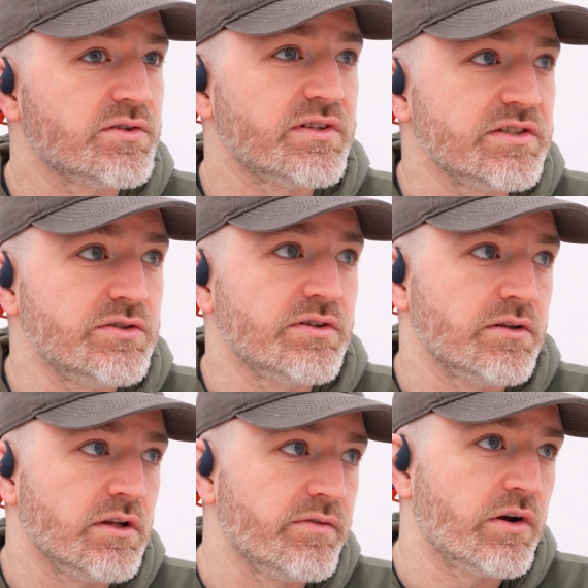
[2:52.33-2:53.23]
this, you
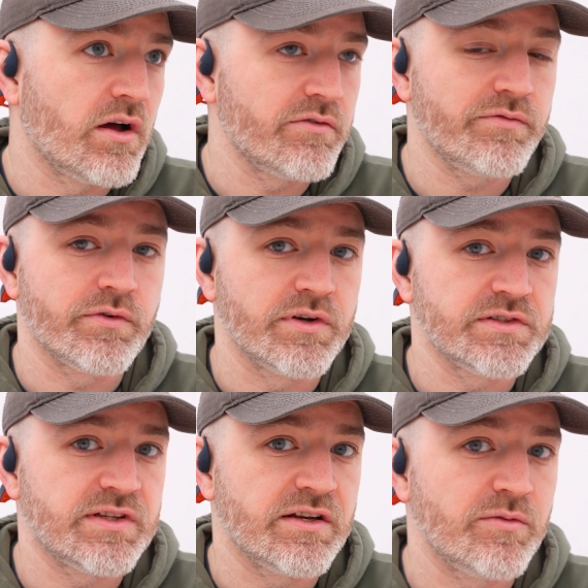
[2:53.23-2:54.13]
could leave it on for an
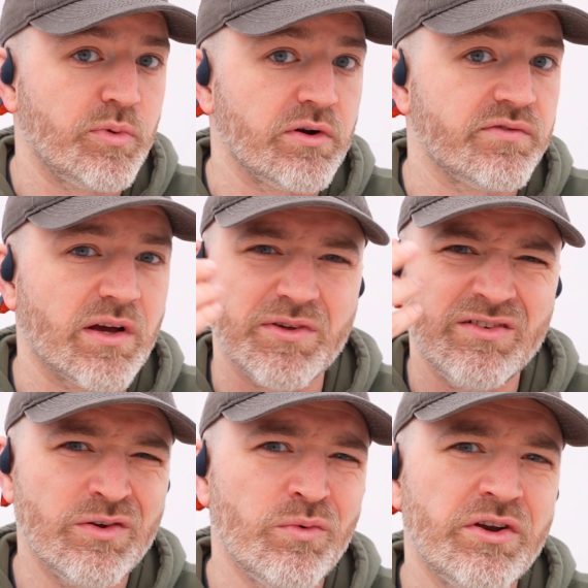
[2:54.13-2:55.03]
extended period of time.
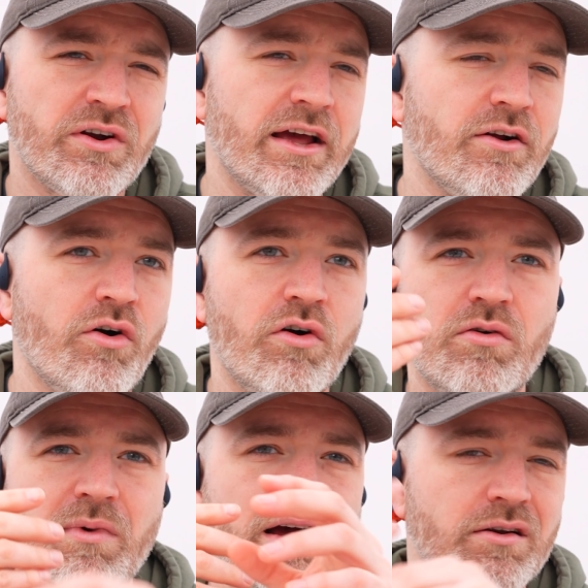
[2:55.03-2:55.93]
Even when you're at
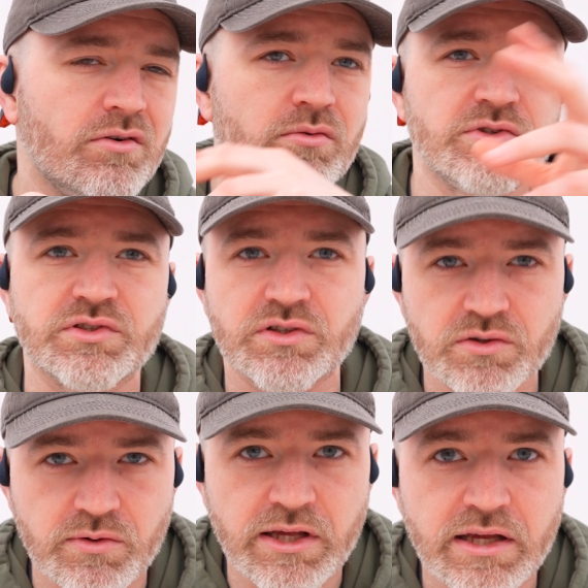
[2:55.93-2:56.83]
home, I don't know what you're
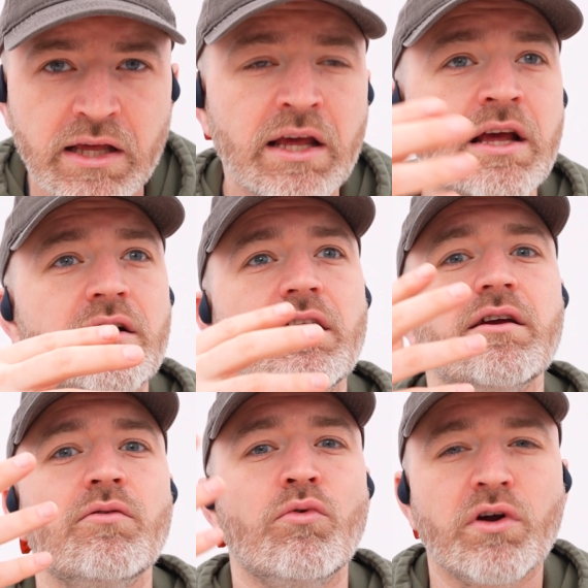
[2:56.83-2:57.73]
doing, like
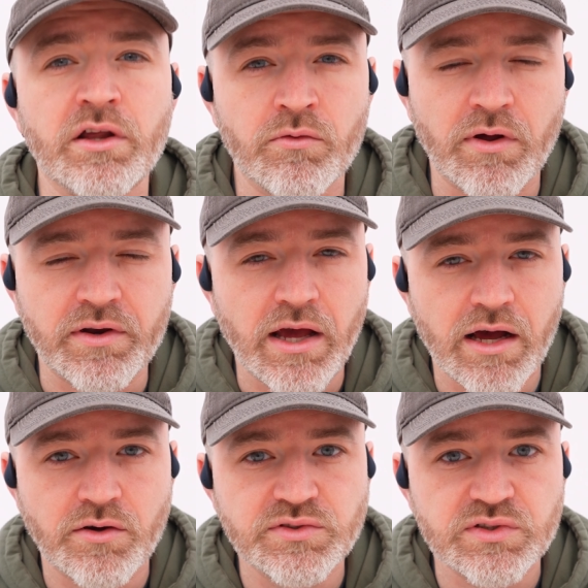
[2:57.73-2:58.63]
working around the
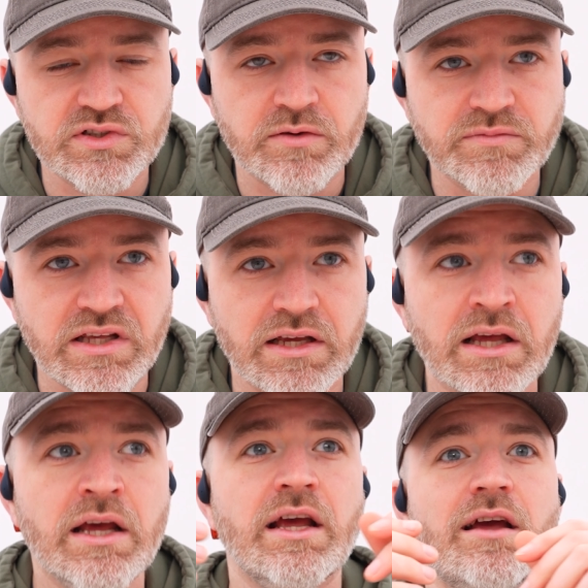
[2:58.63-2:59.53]
house or something,
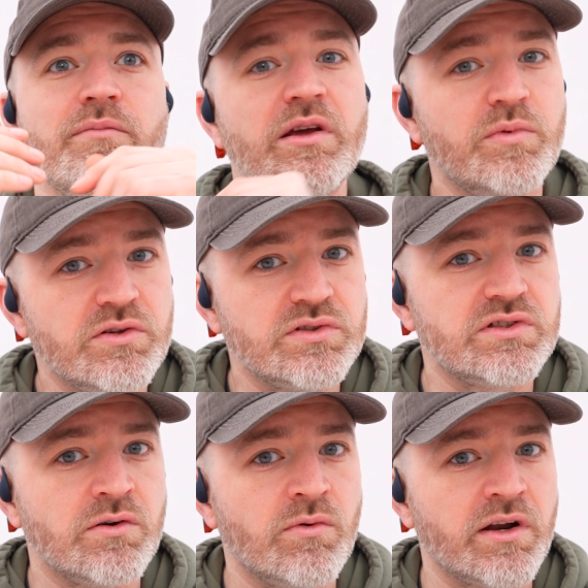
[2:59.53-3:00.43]
and maybe you
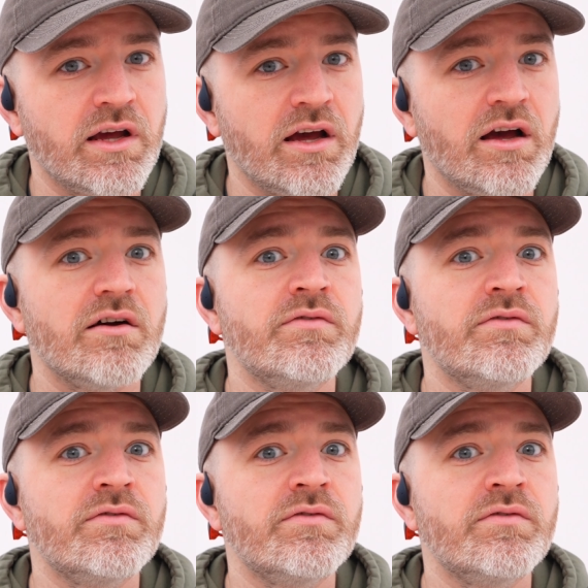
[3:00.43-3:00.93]
still want to have